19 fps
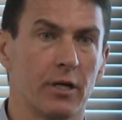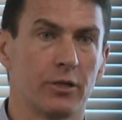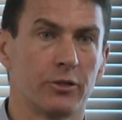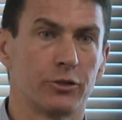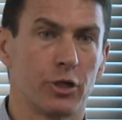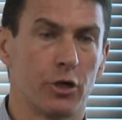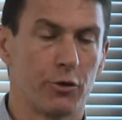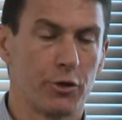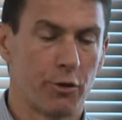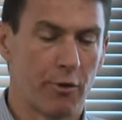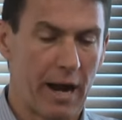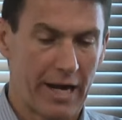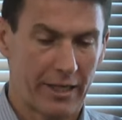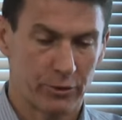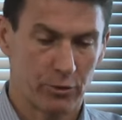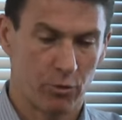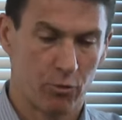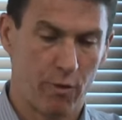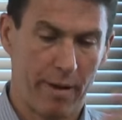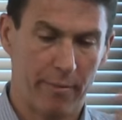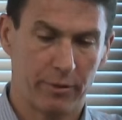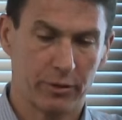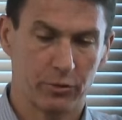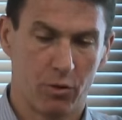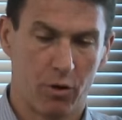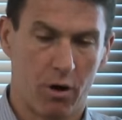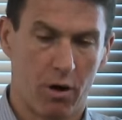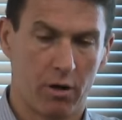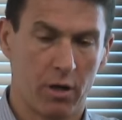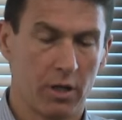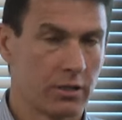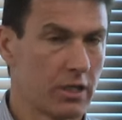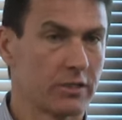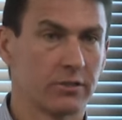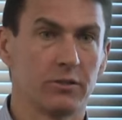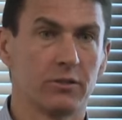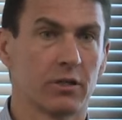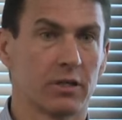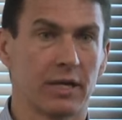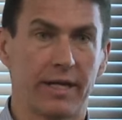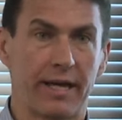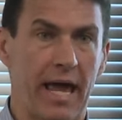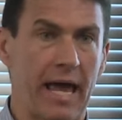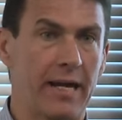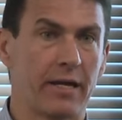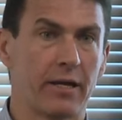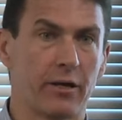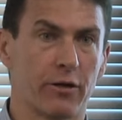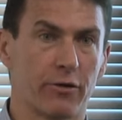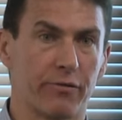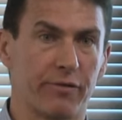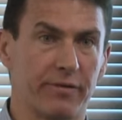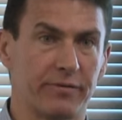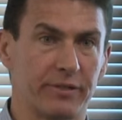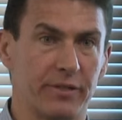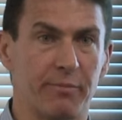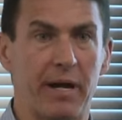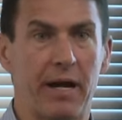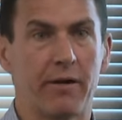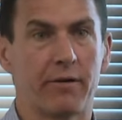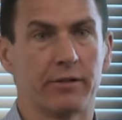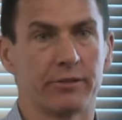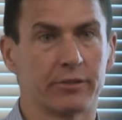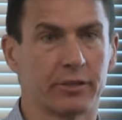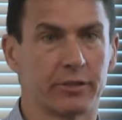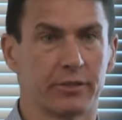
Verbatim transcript: So your actual repertoire doesn't look like any of your fifty parents,